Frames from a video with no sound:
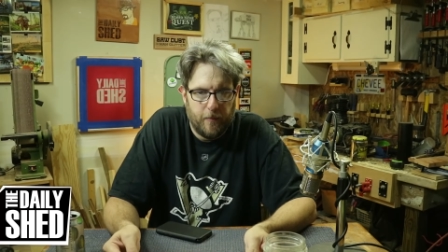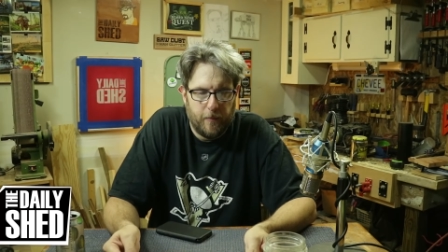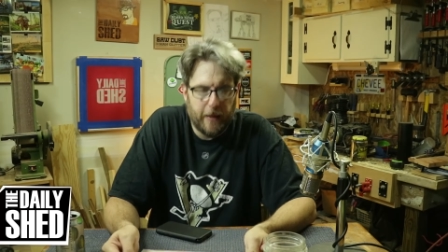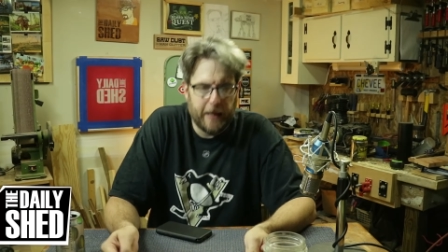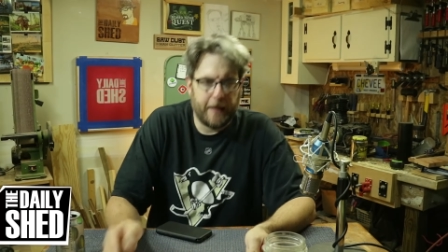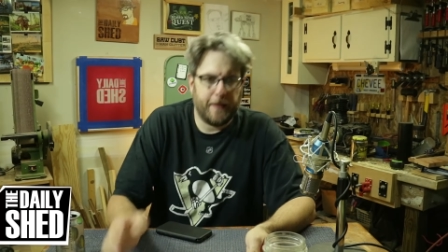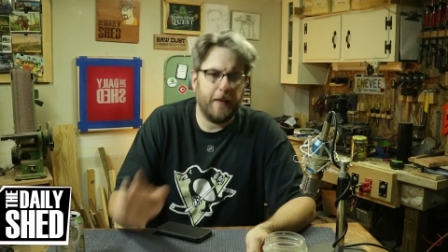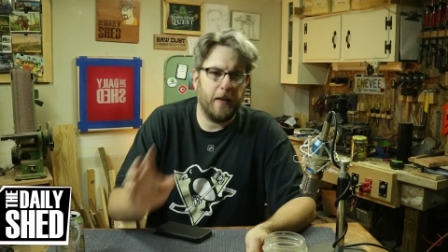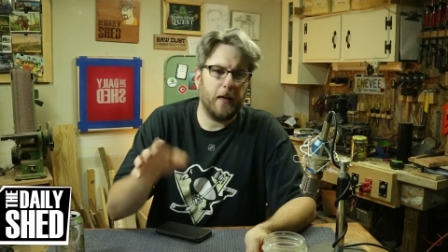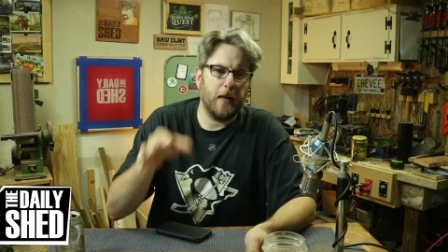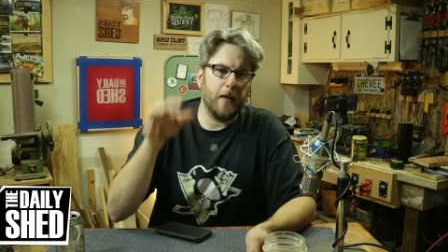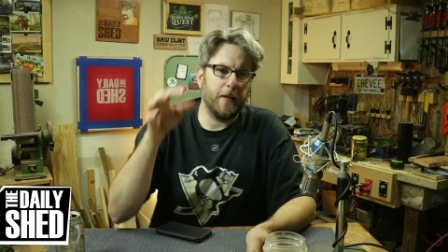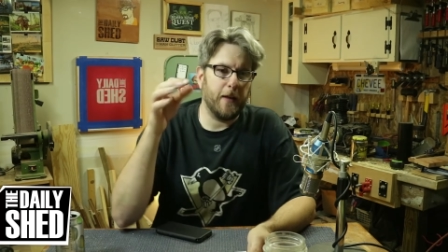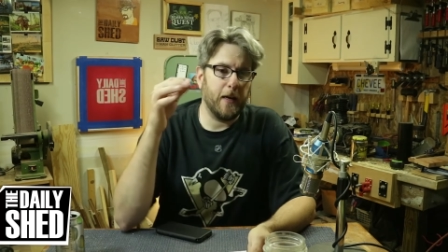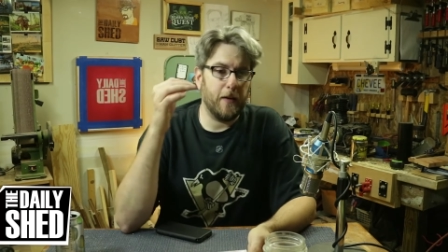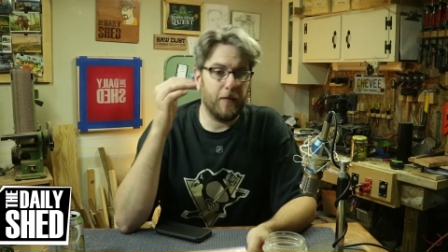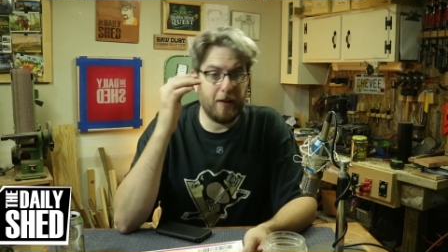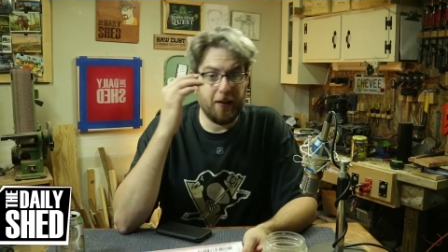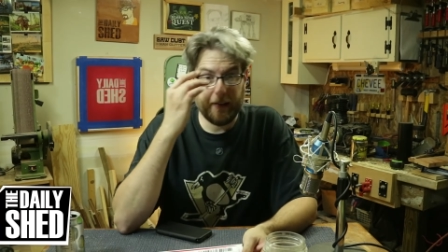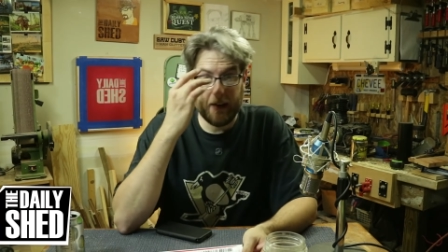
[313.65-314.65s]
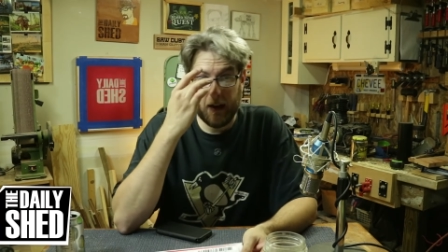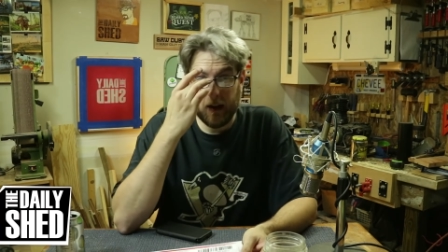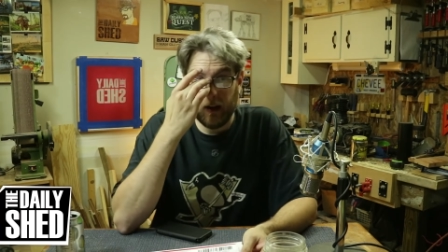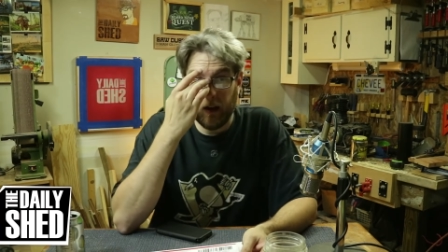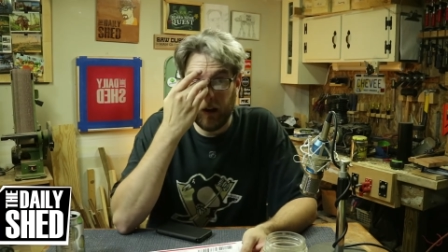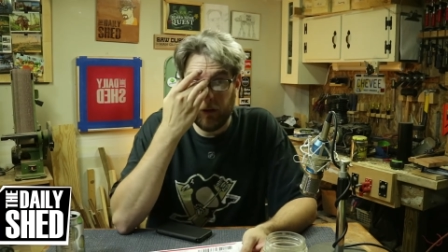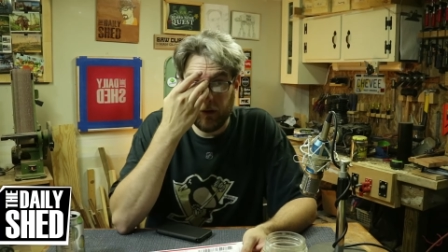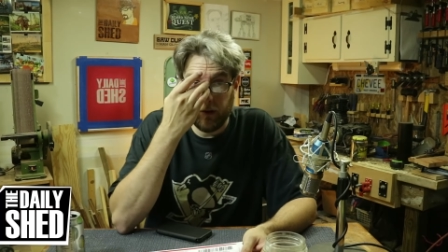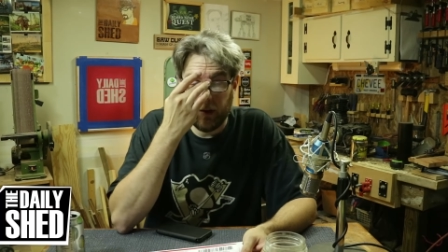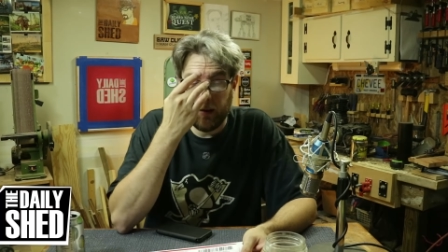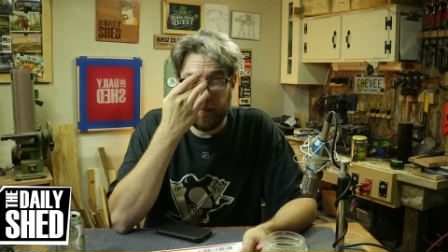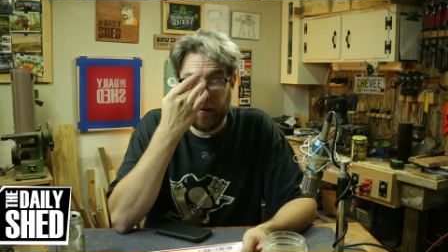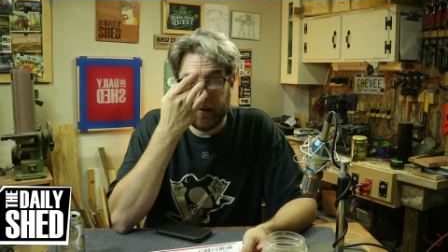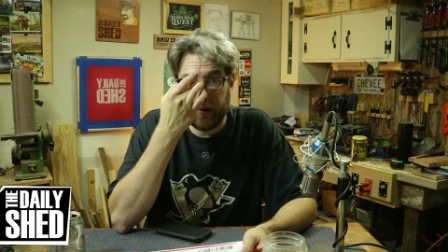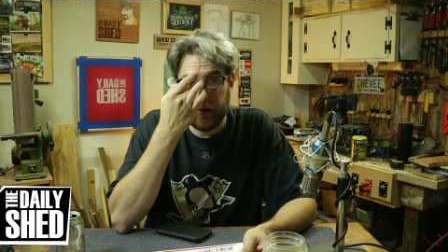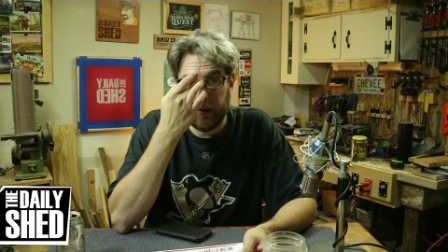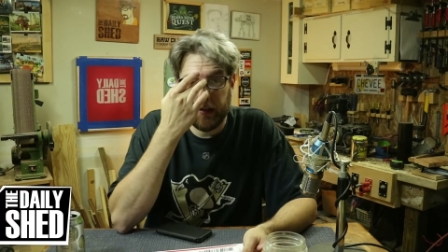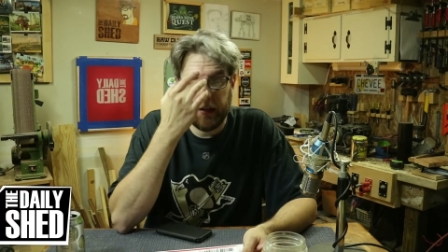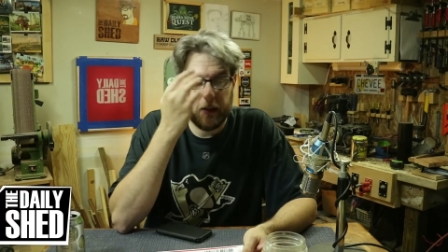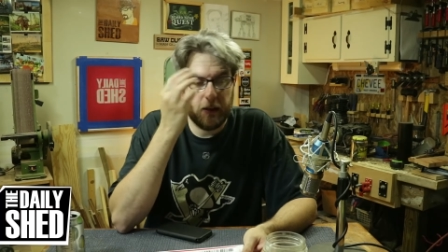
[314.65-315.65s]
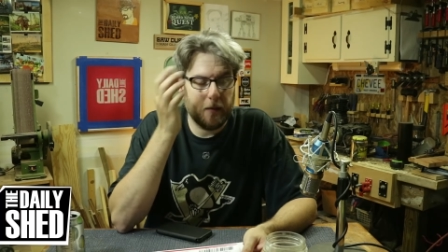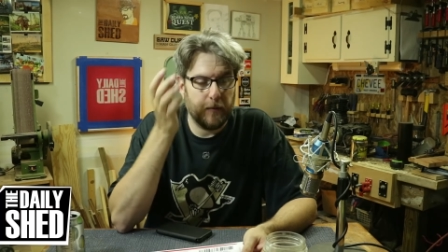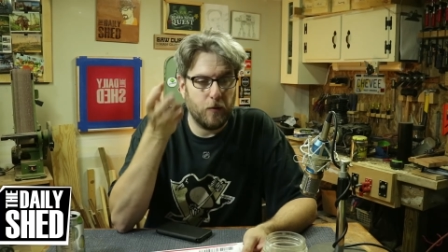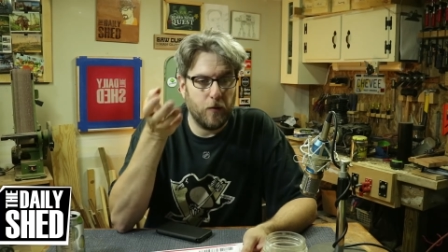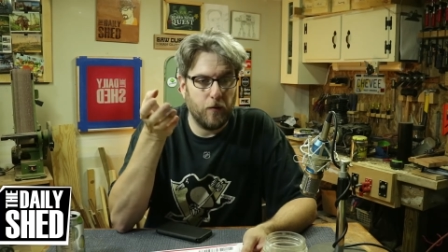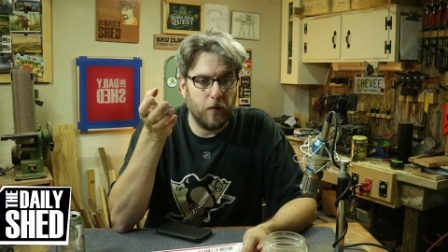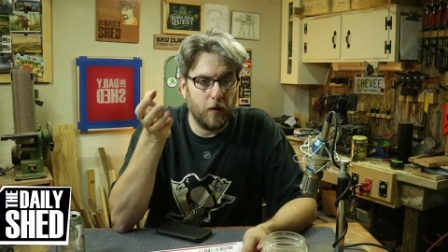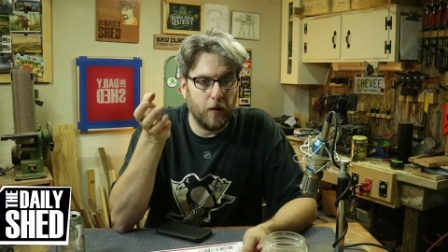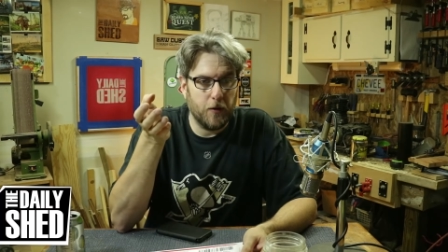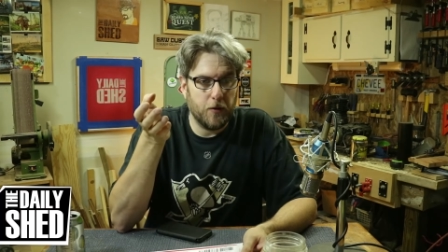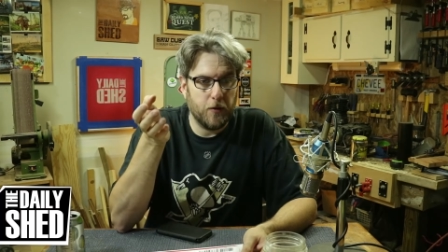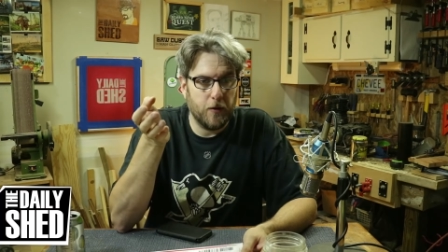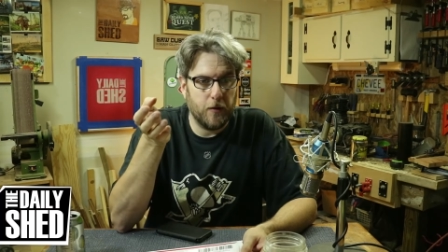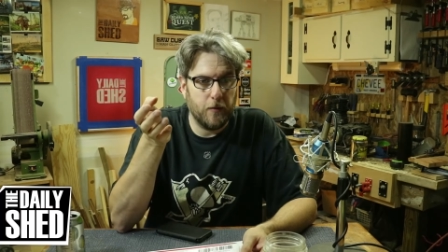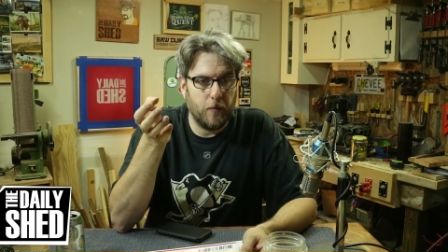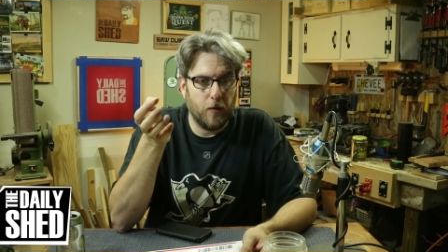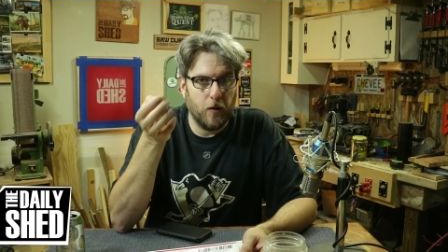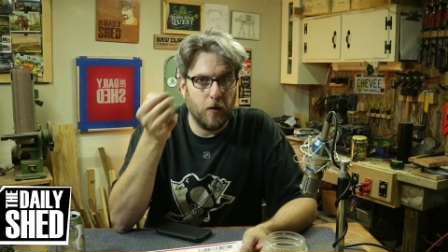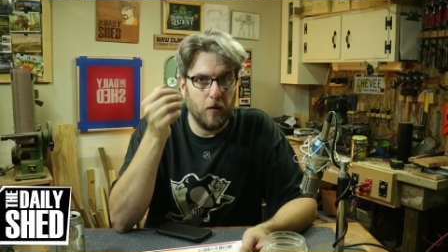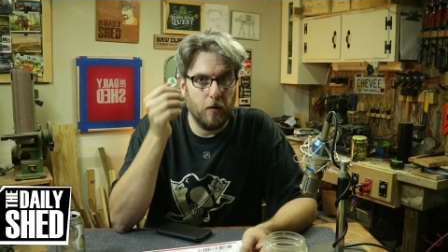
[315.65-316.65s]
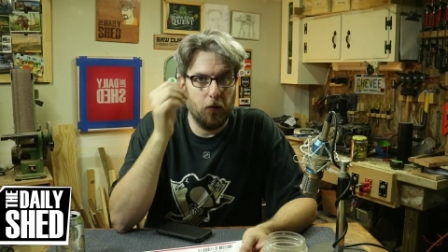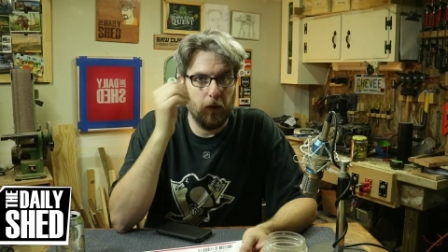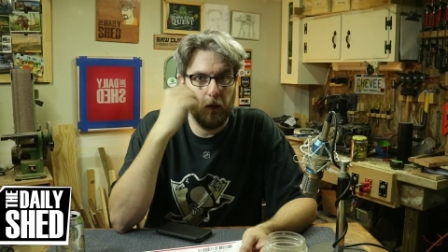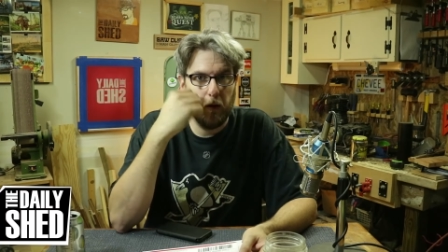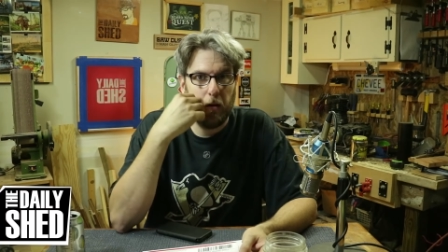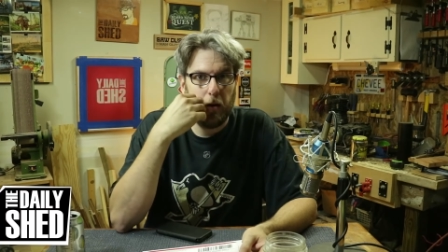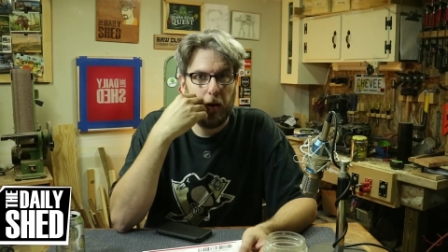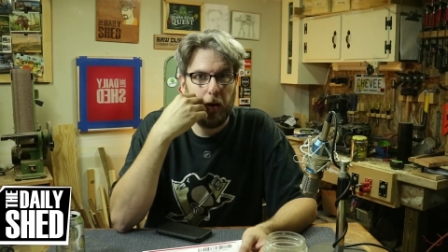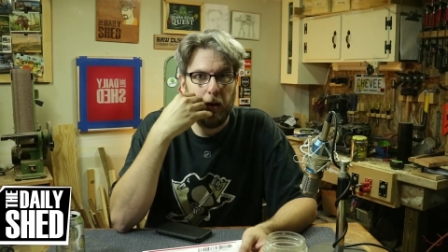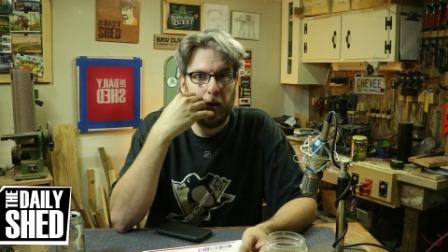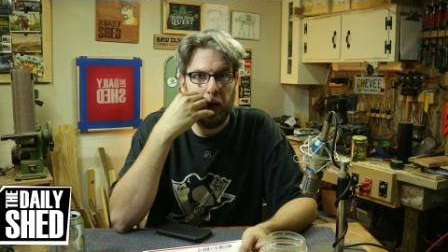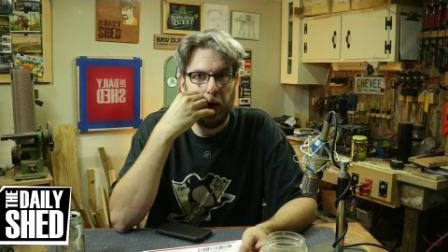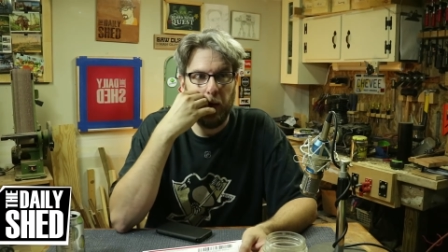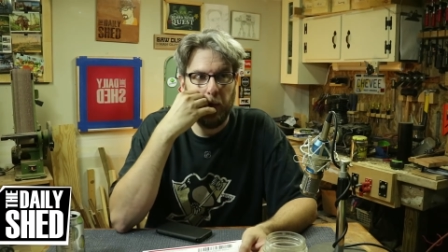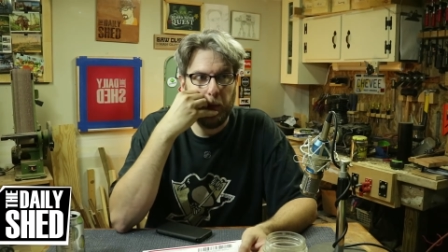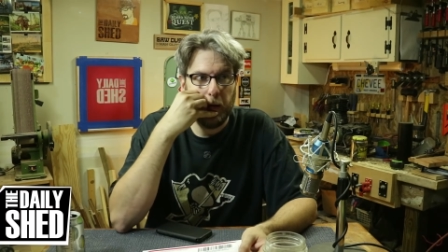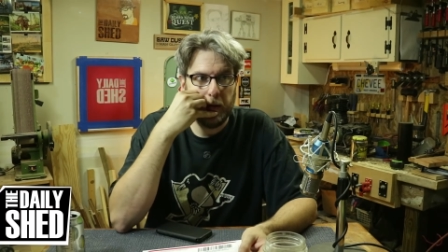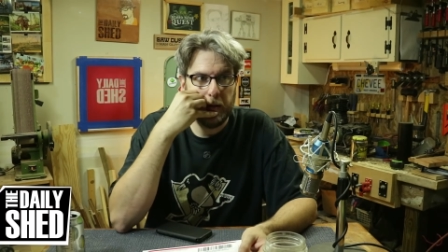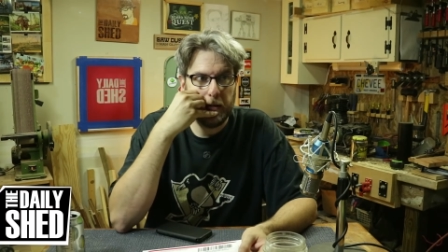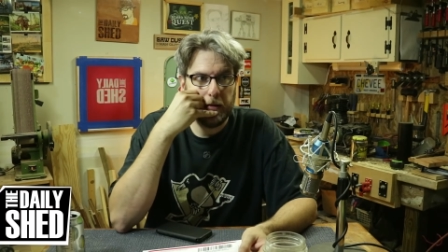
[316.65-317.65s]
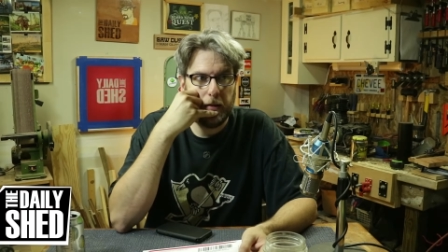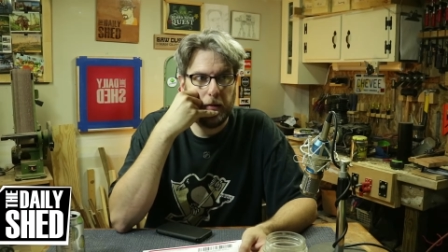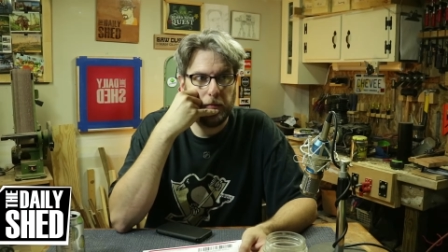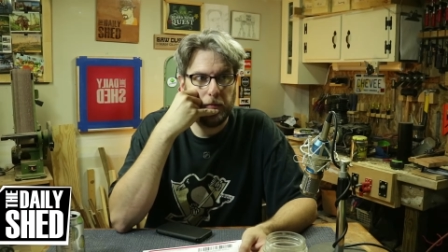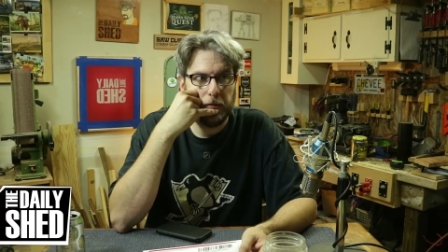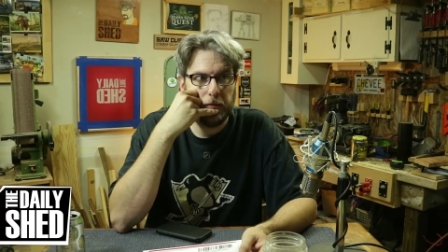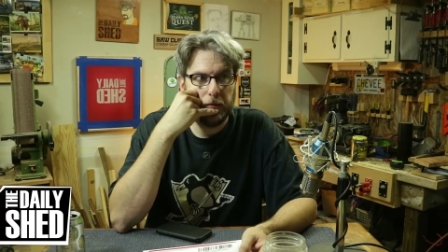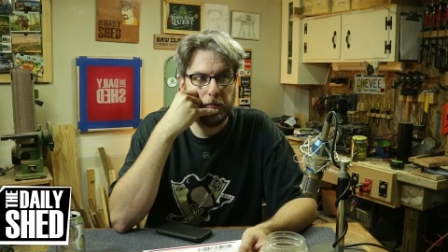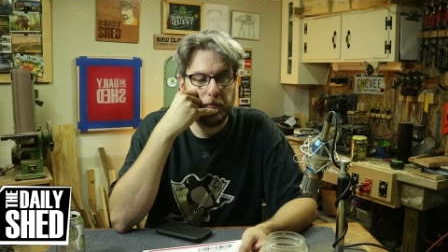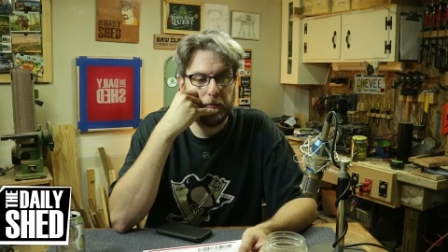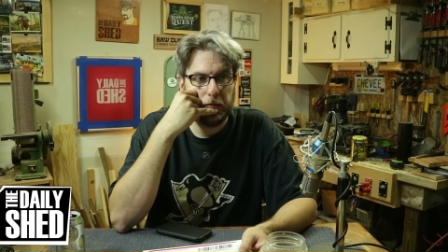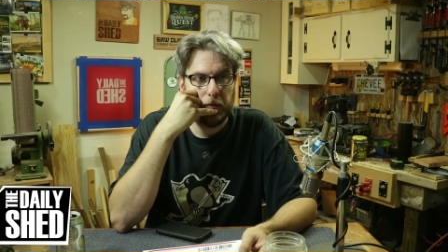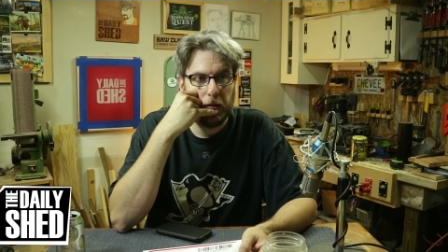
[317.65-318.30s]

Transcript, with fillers: but I think I think I've got that covered. I'm actually going to get some new furniture tomorrow um, and stuff.